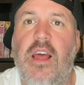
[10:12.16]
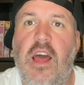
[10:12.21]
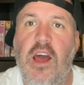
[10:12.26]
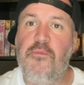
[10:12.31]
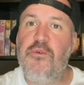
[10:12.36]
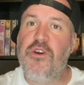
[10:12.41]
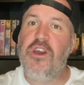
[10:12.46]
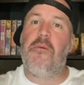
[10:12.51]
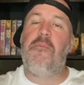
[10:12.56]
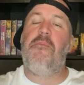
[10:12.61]
And
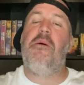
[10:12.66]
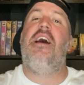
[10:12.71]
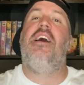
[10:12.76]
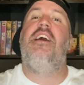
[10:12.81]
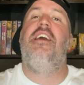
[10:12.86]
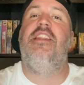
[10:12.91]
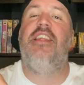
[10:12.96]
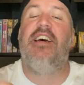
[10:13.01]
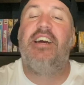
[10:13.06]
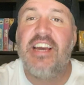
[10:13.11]
we are back
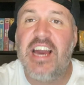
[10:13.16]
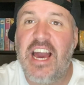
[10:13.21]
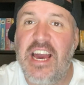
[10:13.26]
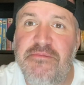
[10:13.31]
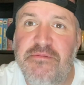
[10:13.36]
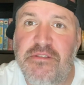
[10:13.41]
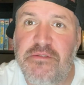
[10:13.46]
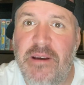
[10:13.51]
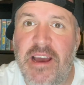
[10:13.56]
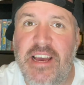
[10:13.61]
in the
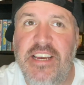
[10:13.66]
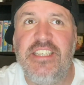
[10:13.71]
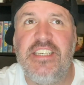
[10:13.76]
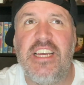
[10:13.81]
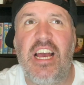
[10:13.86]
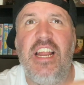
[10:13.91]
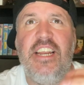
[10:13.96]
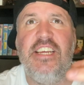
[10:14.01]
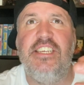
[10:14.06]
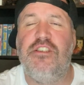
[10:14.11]
game space,
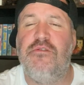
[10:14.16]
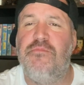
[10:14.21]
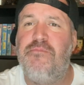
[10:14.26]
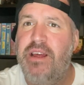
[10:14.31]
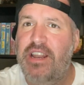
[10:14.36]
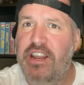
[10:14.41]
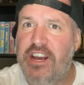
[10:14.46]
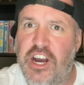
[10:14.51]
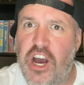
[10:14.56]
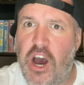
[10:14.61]
and it's
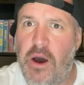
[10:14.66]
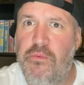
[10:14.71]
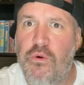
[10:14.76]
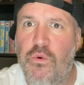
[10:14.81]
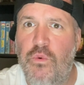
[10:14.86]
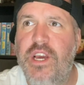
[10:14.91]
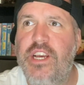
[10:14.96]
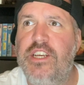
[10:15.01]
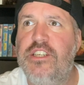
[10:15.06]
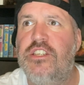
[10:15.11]
been a couple of
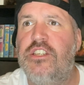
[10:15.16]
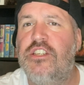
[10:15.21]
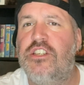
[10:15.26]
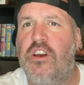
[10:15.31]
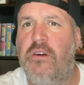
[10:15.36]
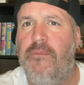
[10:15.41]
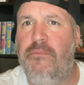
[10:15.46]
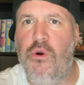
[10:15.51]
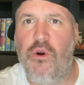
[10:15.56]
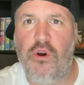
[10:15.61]
weeks since
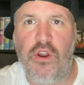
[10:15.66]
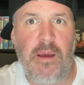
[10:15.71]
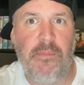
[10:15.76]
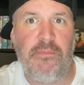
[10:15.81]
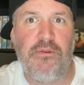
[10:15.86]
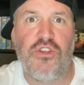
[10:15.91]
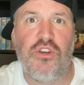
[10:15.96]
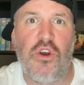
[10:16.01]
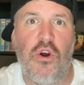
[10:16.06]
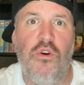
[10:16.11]
I put an
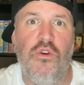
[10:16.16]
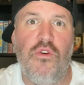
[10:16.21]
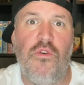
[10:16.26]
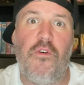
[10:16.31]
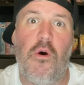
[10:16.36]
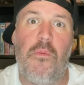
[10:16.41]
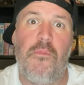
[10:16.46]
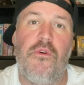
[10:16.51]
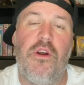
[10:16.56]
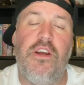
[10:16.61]
episode of
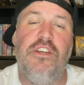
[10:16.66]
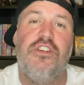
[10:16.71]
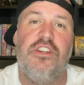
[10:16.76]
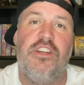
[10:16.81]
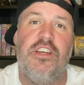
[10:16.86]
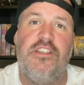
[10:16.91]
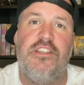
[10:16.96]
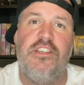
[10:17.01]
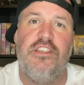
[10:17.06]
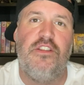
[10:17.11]
Operation
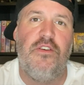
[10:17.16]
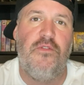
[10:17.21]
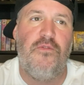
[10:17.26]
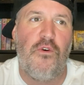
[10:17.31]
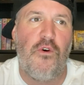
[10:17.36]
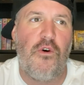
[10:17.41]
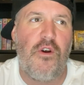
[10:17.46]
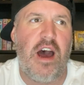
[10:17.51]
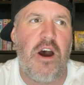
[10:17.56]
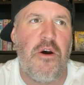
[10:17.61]

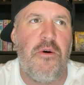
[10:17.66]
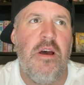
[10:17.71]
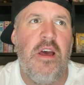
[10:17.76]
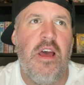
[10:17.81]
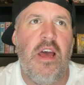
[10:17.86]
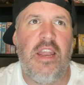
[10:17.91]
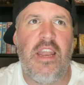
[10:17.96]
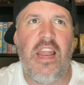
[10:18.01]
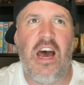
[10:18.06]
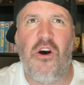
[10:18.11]
N64 out.
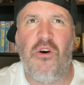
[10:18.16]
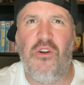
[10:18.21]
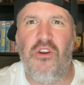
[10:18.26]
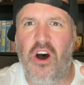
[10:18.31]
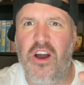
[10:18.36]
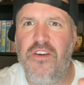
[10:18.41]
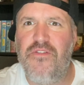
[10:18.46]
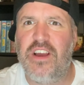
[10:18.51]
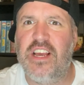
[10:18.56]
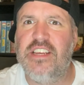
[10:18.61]
Now,
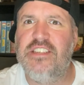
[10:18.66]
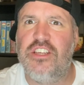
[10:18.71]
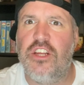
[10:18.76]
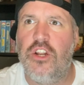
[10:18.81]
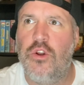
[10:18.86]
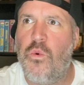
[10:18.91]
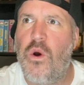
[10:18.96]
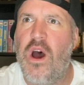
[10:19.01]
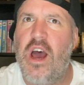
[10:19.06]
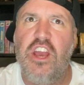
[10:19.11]
life gets in
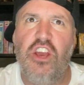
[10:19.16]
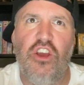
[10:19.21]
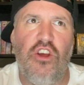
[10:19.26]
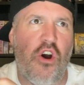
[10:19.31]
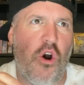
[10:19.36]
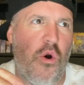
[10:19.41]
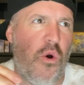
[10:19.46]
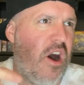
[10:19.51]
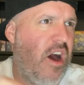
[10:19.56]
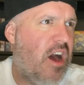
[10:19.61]
the way, you
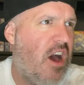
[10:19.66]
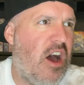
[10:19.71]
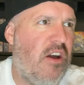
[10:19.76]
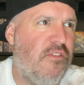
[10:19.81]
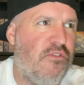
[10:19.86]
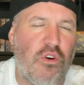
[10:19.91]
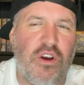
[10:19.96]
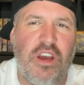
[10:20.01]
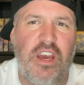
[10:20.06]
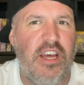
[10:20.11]
know, I've
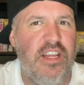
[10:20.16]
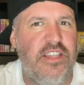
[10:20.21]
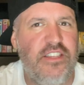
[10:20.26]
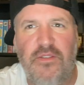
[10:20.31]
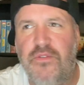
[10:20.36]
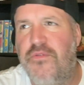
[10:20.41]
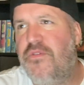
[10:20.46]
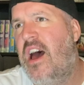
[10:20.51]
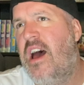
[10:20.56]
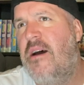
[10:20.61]
got kids,
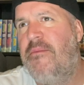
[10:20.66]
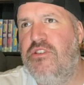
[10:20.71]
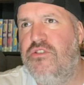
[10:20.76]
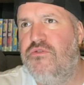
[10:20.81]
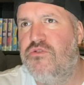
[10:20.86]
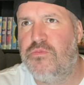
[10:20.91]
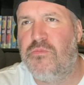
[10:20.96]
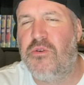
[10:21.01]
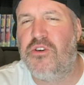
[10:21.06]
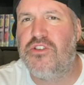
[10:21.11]
and family
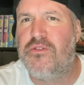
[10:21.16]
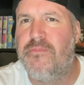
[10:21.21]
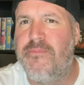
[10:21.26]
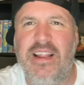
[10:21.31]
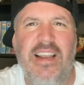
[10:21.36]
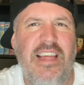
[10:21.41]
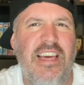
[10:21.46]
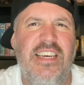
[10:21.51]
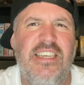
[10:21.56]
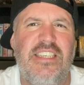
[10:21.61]

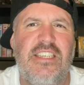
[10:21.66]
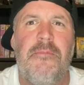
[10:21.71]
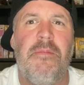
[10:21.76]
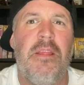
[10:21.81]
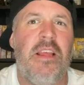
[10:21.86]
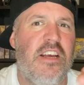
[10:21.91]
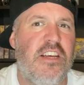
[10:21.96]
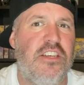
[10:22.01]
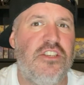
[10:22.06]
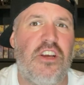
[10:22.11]
responsibilities,
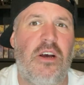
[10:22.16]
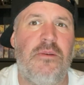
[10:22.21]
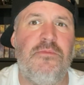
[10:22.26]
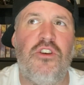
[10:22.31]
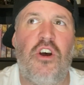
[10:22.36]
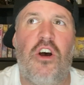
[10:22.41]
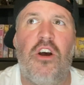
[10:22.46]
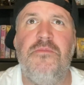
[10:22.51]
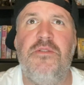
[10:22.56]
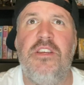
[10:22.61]
and
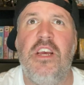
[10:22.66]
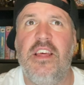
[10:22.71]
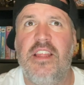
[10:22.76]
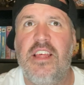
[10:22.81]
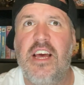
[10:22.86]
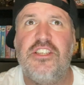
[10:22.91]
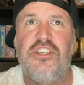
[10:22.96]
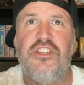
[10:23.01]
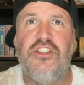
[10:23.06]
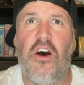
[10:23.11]
sometimes
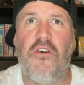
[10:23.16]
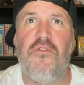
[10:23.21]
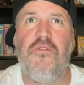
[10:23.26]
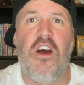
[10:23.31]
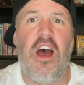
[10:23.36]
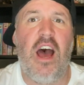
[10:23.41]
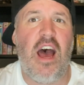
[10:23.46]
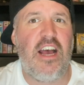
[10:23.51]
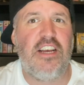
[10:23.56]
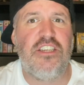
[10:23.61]
that stuff
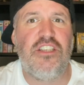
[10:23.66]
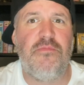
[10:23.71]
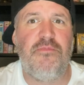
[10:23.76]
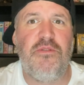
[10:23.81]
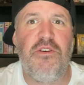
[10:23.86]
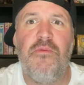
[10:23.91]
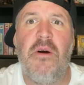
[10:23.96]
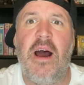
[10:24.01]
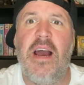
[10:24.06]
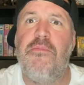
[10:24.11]
has to
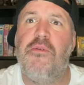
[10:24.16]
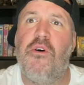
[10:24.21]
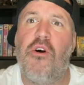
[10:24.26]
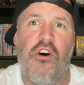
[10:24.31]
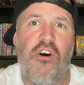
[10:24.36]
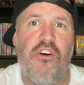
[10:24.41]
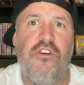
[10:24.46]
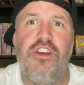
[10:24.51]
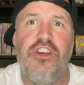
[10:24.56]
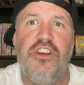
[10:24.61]
be way
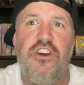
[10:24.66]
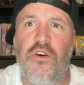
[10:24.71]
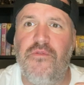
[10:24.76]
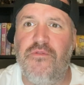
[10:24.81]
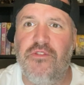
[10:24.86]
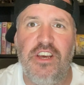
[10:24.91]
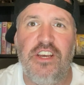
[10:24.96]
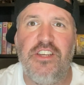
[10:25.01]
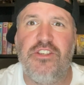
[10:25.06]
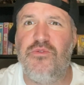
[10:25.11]
priority over
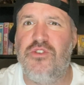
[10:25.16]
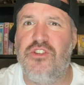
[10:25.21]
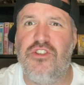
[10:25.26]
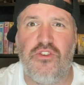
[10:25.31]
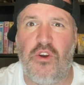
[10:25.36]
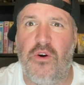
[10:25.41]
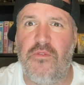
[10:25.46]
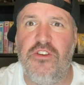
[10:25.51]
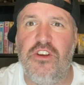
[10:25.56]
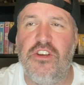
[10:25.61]
this, which is
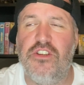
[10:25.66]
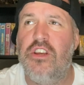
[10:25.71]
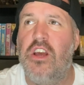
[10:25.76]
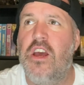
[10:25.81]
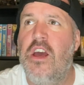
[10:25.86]
obvious.